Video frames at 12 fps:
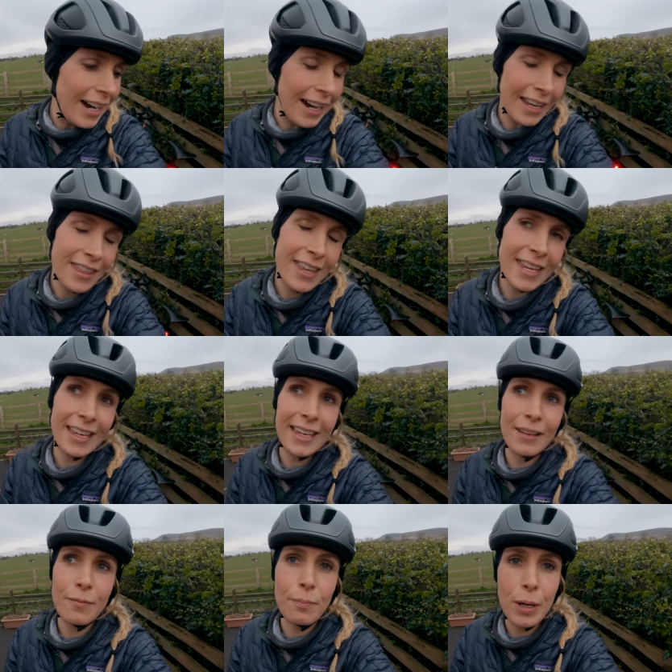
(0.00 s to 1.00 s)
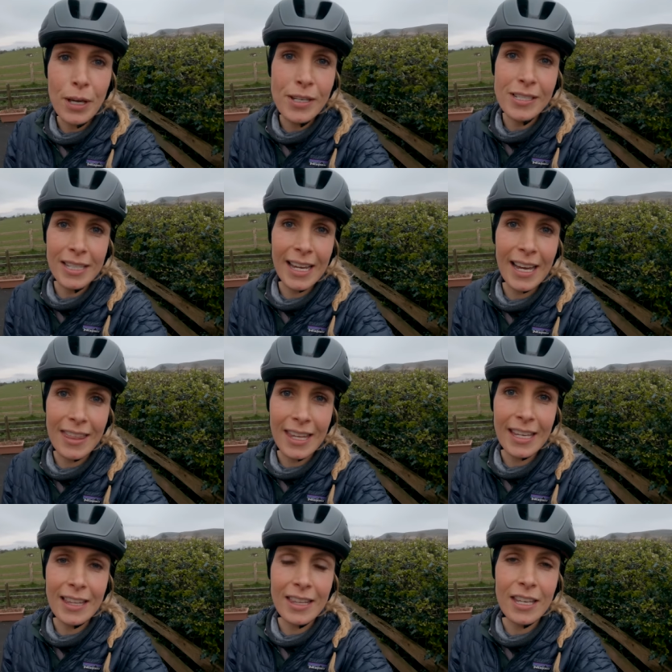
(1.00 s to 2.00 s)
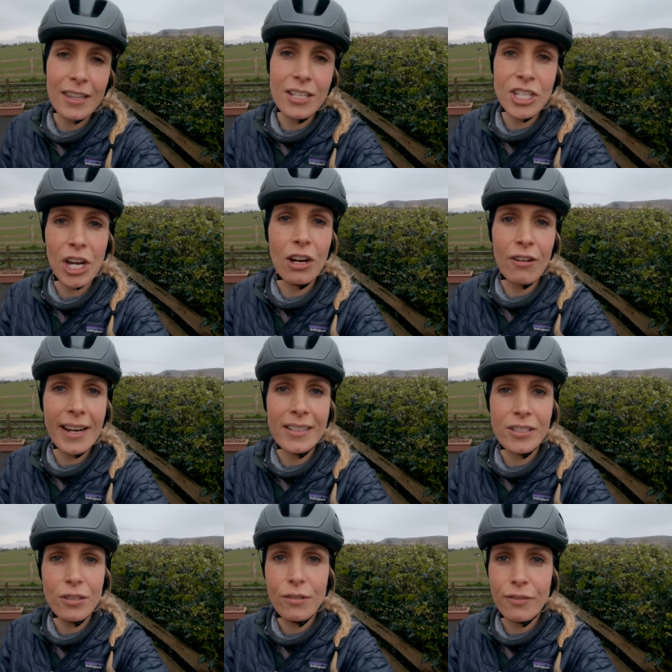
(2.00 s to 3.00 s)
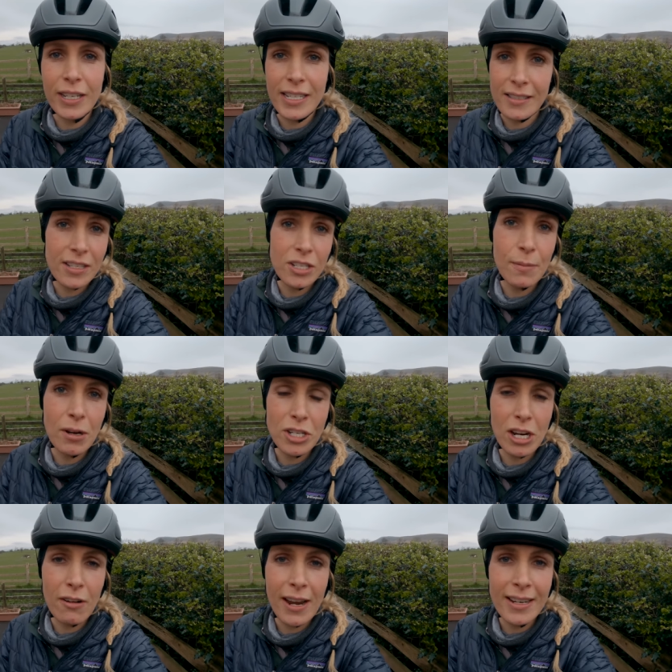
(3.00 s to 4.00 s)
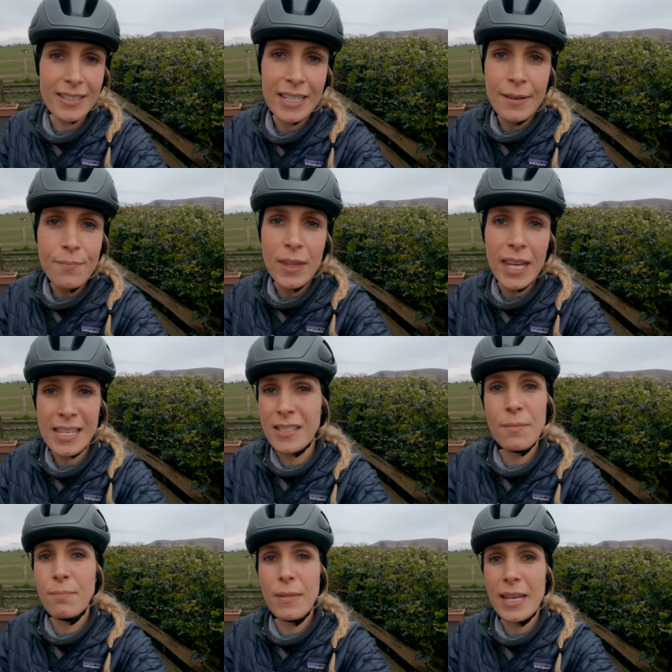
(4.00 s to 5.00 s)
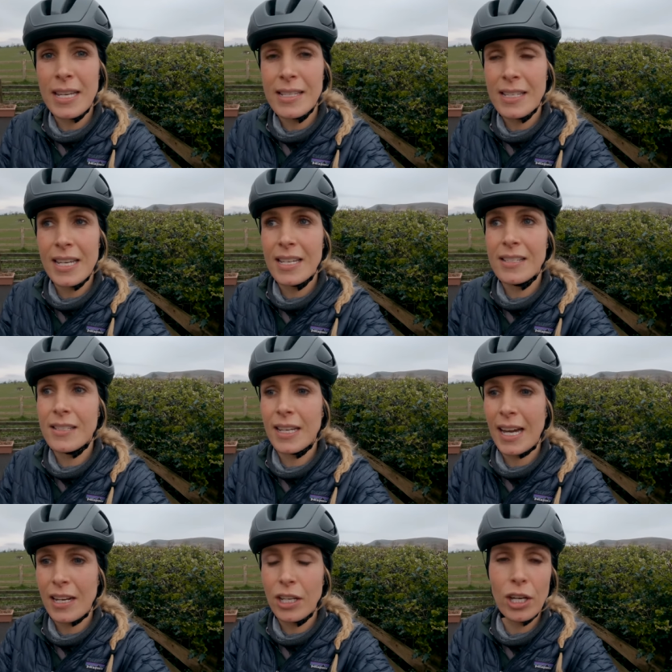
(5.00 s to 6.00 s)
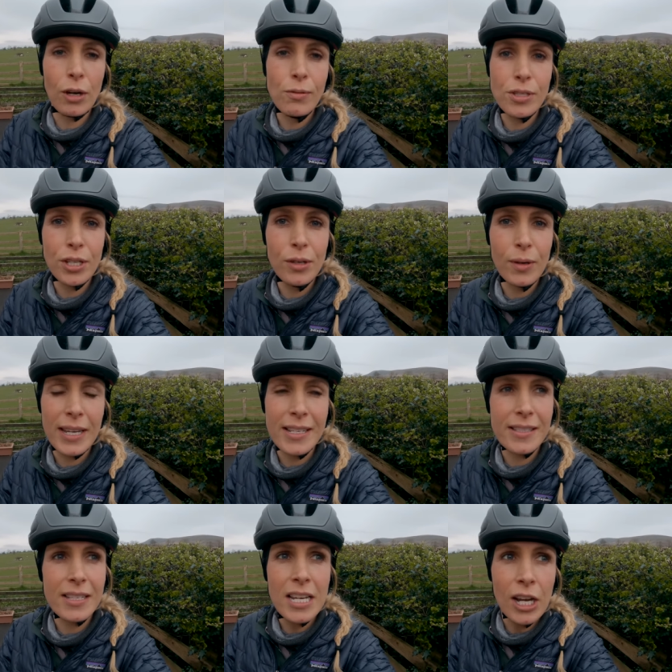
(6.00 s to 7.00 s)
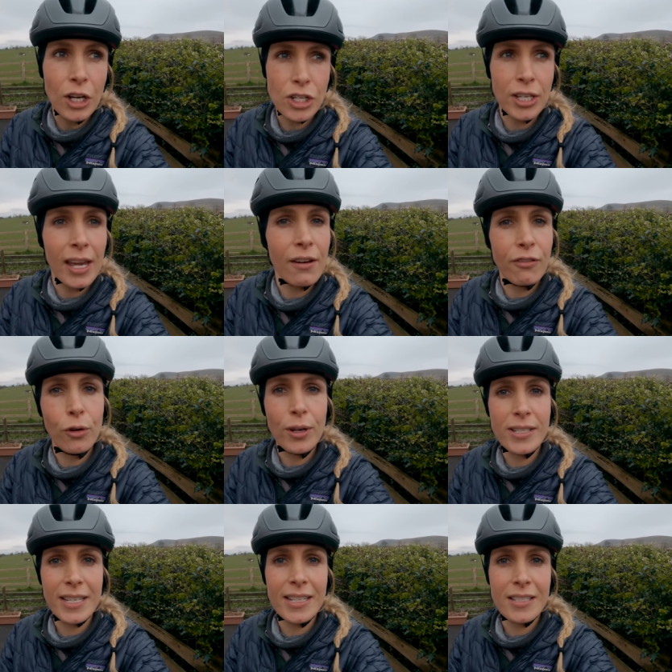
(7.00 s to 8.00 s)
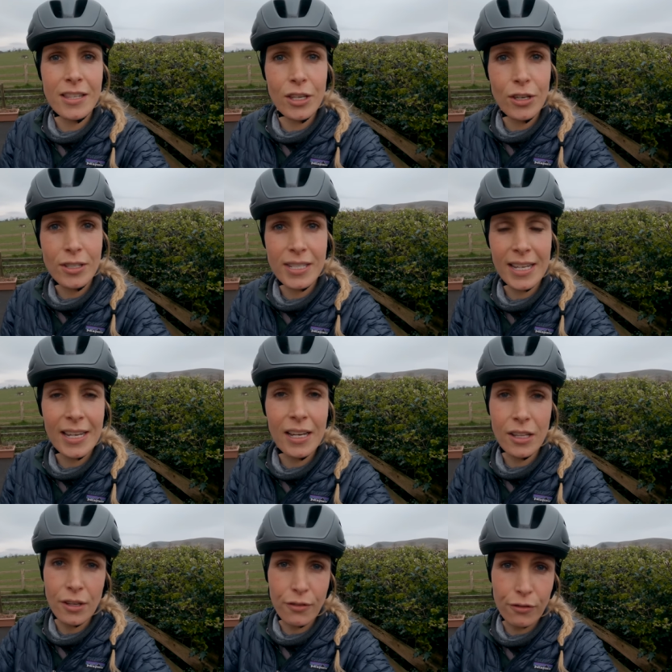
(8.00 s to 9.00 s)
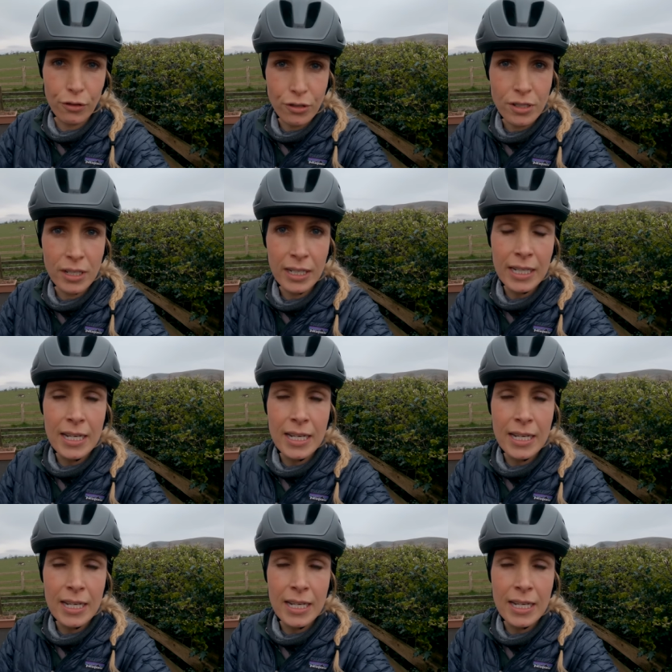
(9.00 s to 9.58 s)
I think personally I think that the GRX stuff is the Shimano GRX is the easiest kind of go to. It's because you can get a 4630 at the front